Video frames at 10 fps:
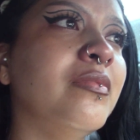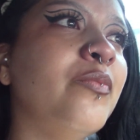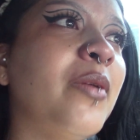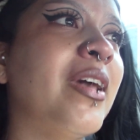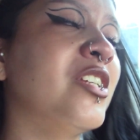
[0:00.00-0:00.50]

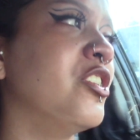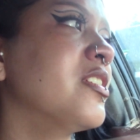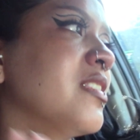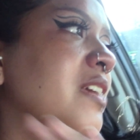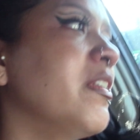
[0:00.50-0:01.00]
maybe I should
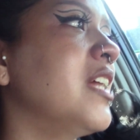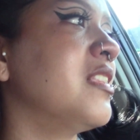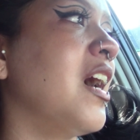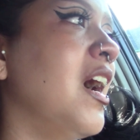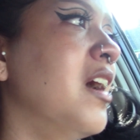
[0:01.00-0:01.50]
just leave it at
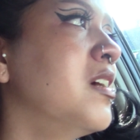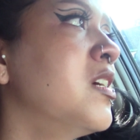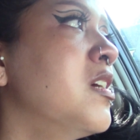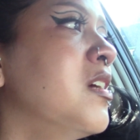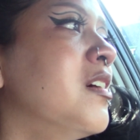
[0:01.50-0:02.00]
that
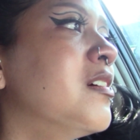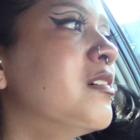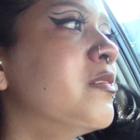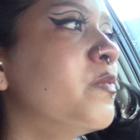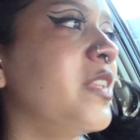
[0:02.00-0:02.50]

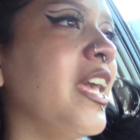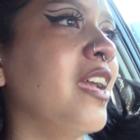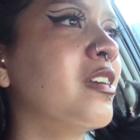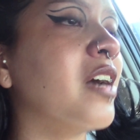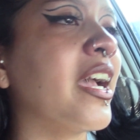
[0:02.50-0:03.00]

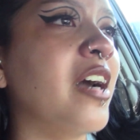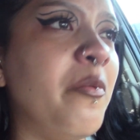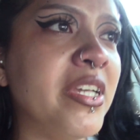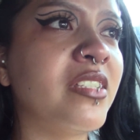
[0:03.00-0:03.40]
like I got my